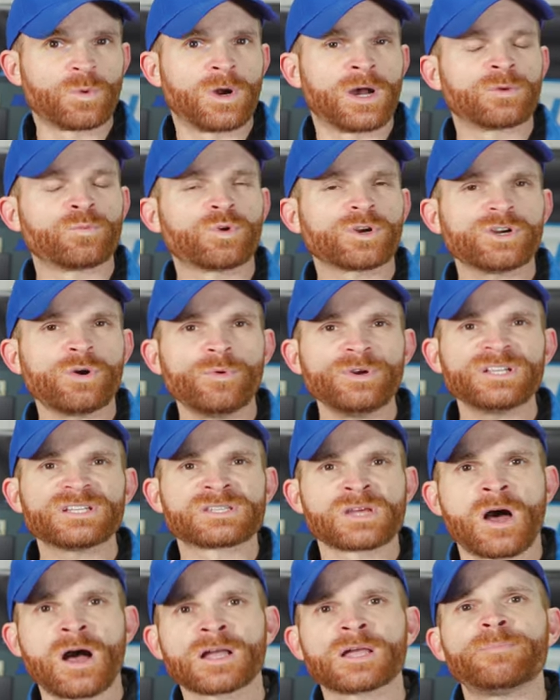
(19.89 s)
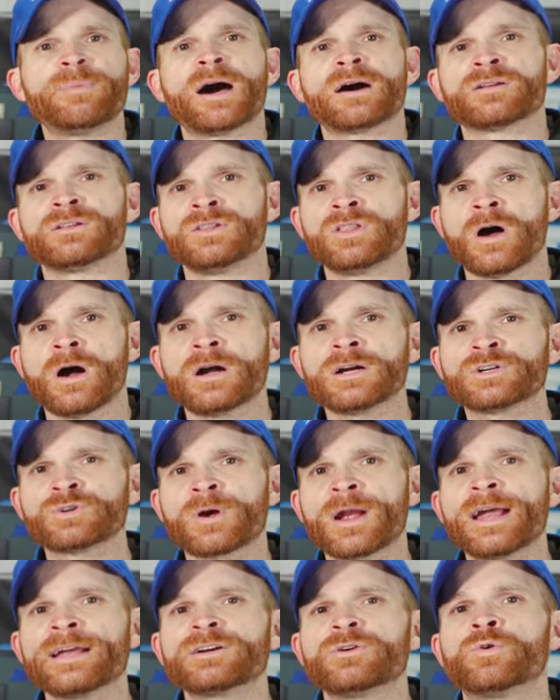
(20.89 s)
one, we're going to talk about a long
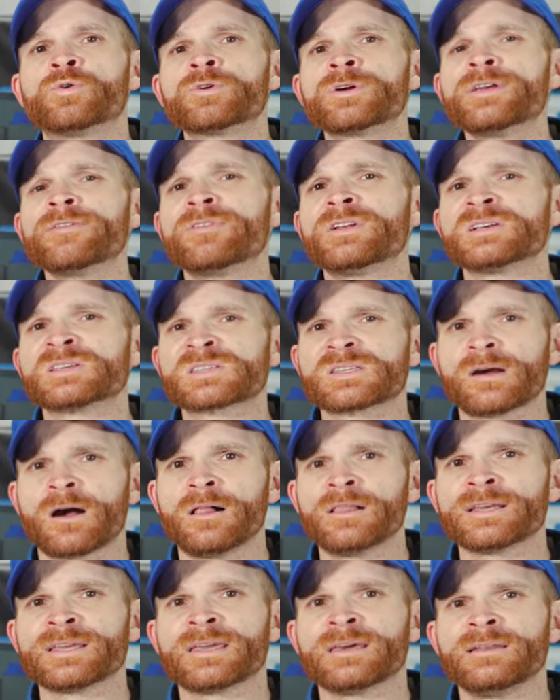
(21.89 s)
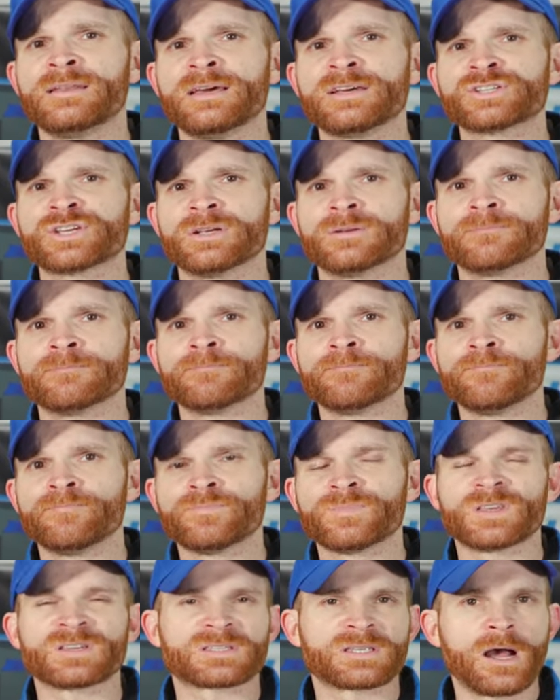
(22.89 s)
crank or even a stalling condition.
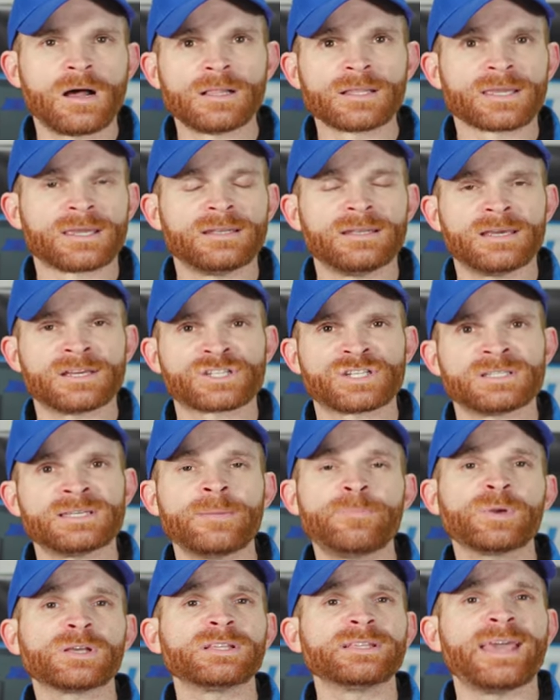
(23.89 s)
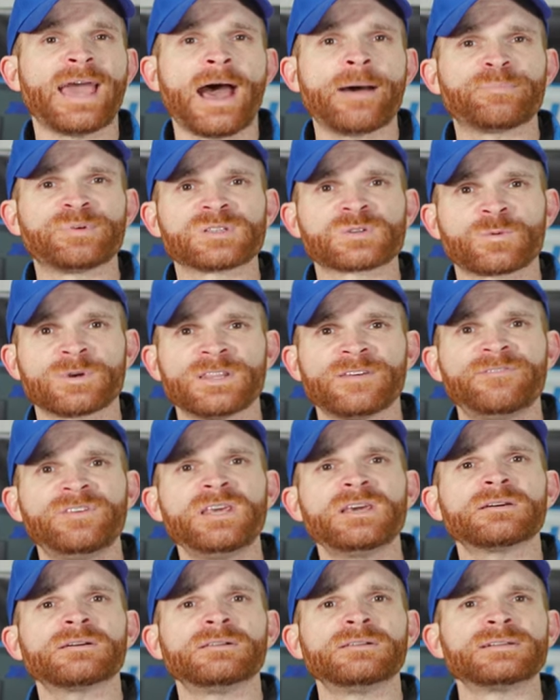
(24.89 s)
The stalling condition typically happens when the
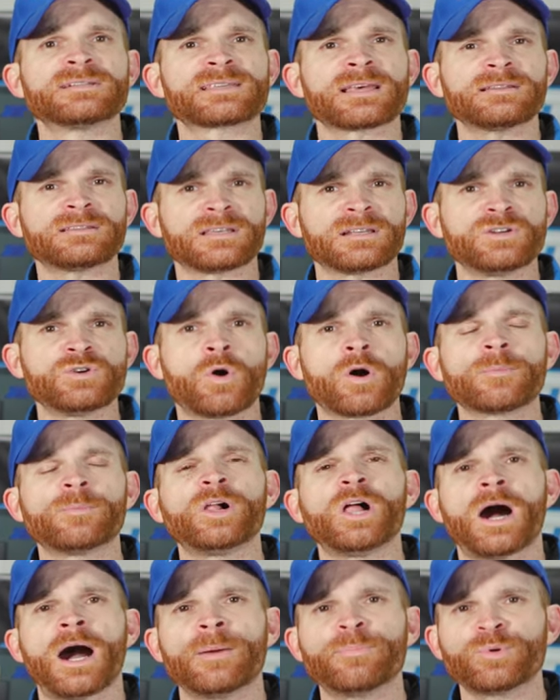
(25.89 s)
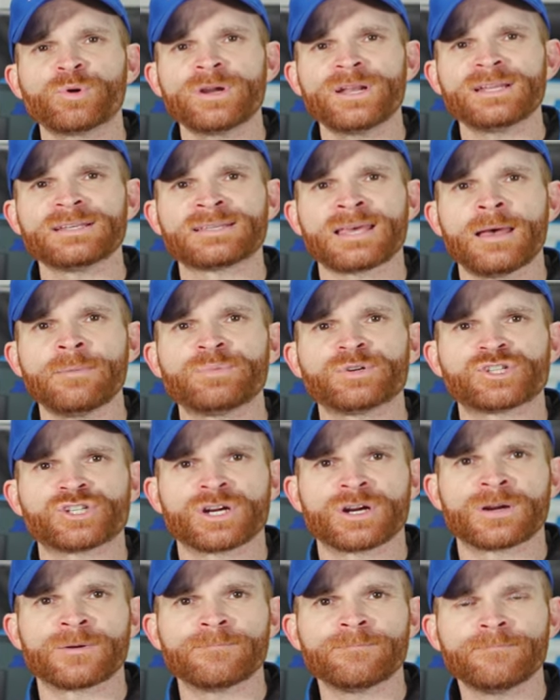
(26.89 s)
vehicle is at the normal operating
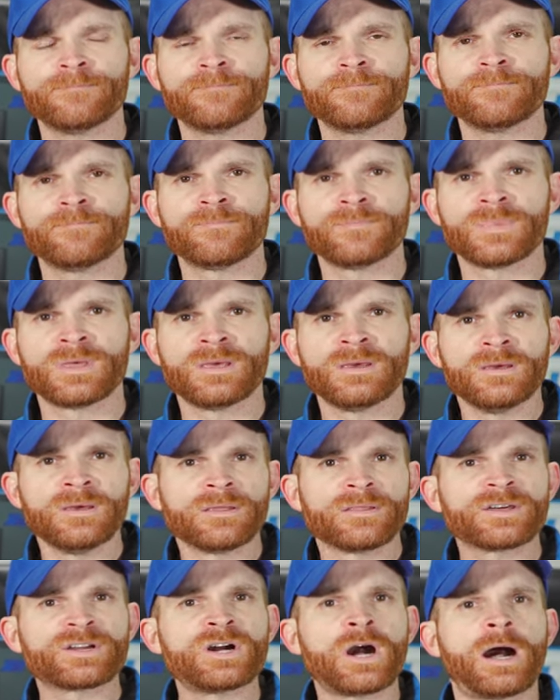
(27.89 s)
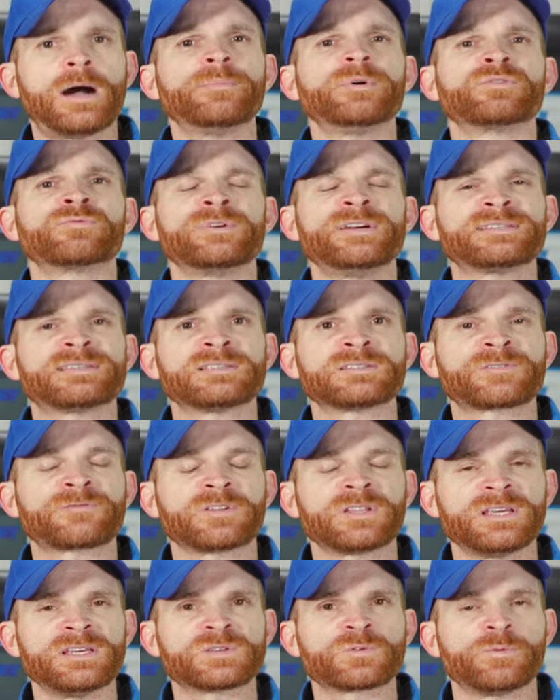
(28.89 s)
temperature. The common reasons for
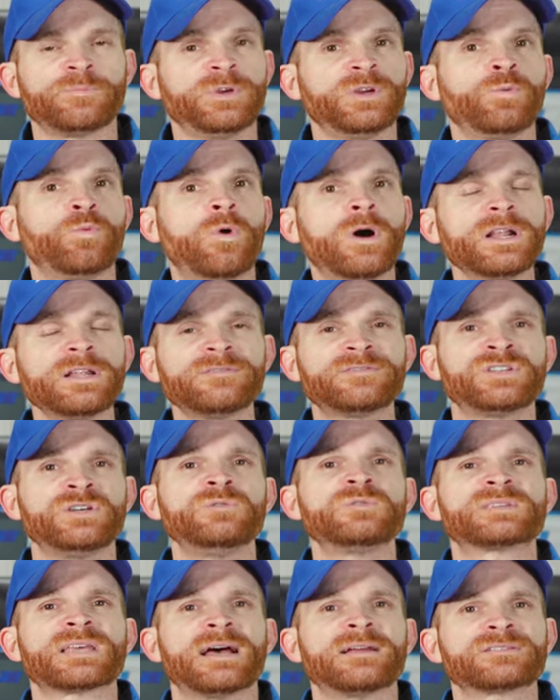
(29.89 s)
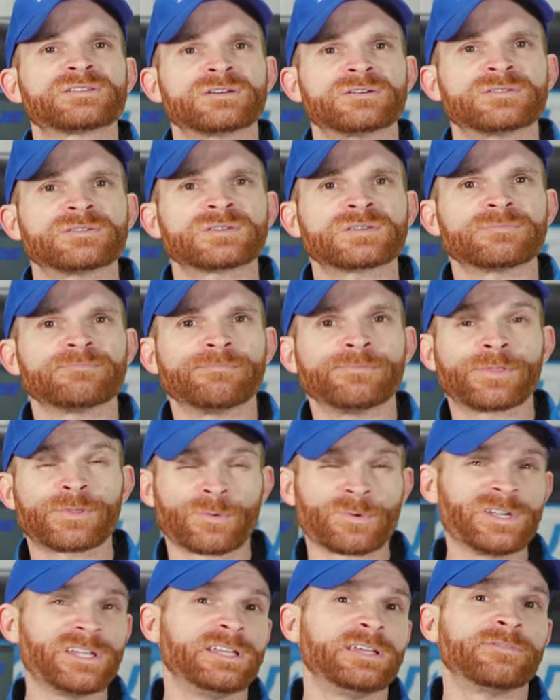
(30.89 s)
these would be one of two sensors,
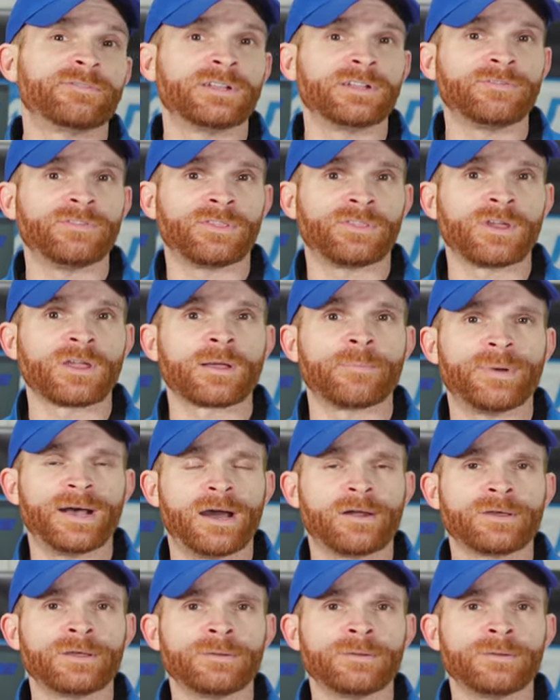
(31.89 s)
three even if you think about